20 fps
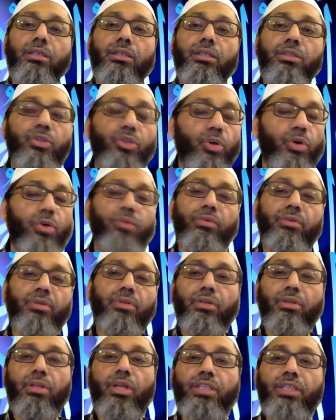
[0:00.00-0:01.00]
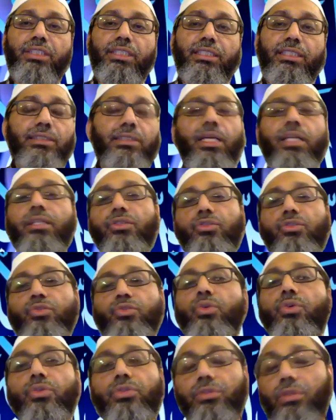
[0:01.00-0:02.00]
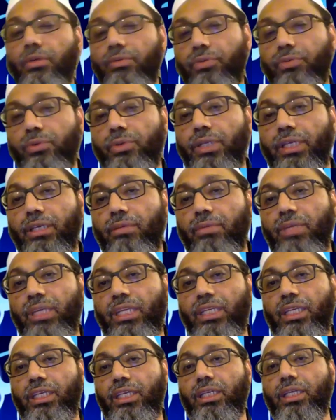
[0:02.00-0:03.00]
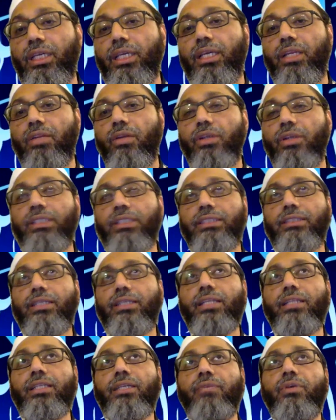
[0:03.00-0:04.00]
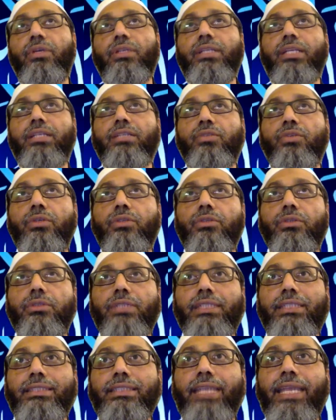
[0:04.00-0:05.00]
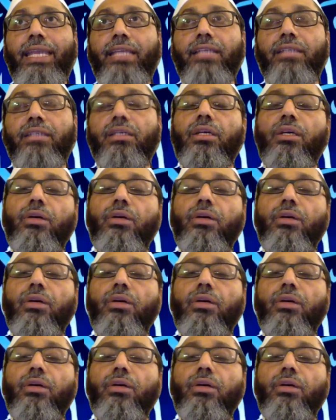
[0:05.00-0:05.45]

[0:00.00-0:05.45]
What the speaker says: No, logic is not the source of ruling, meaning logic is not the one that's going to dictate